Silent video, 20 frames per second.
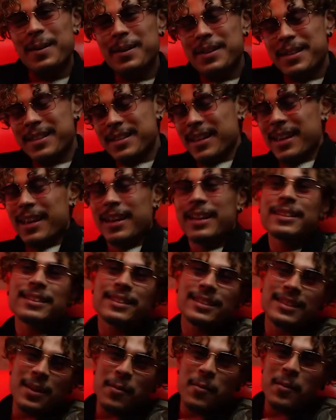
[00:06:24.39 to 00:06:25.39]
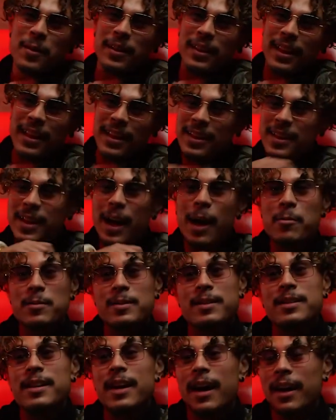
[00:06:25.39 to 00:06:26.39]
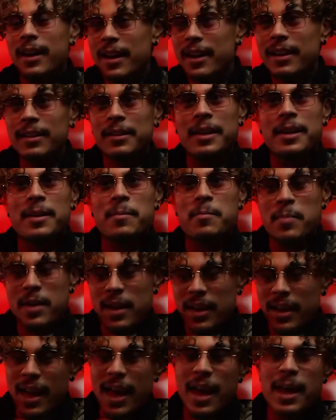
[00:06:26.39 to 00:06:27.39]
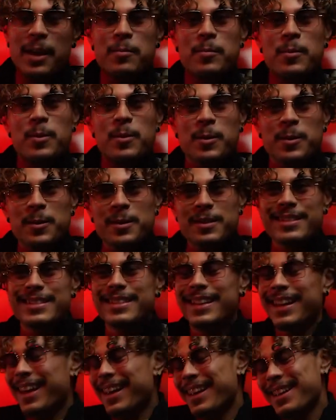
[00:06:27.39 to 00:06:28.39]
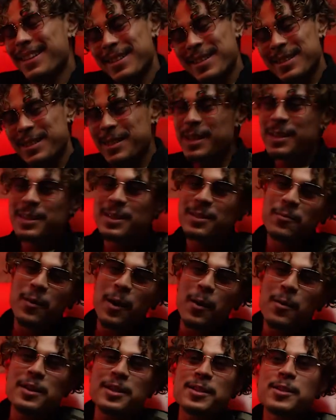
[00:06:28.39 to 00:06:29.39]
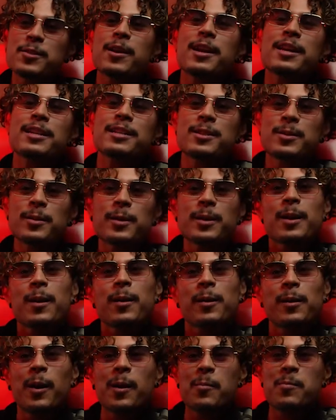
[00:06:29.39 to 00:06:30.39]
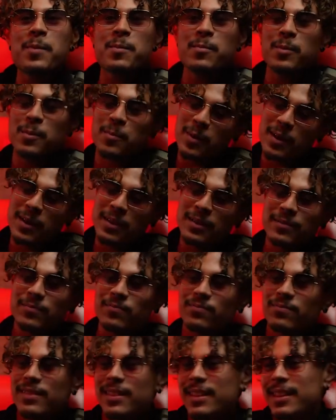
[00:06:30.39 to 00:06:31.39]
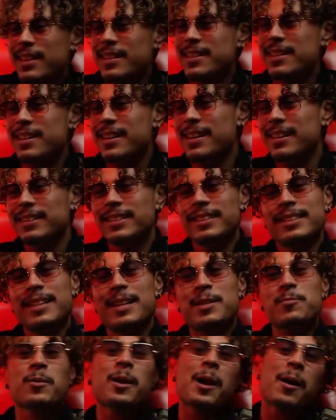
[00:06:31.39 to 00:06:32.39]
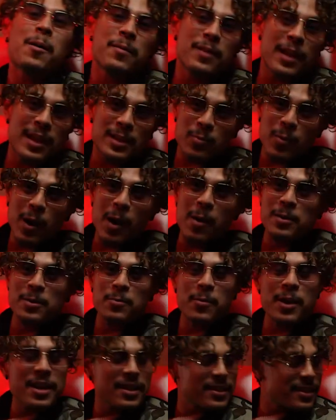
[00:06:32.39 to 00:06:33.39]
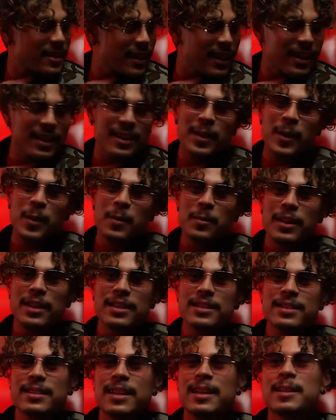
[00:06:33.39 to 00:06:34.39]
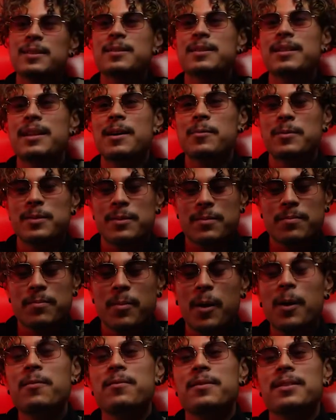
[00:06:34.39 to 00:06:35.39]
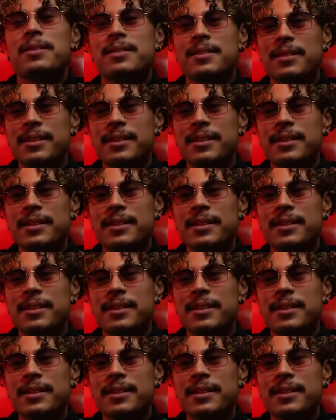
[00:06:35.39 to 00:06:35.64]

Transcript: It's like you're like I was gutting like big animals and like it's just very strange to, you know, a lot of people, but it's that's where I was raised and like, you know, that was part of it.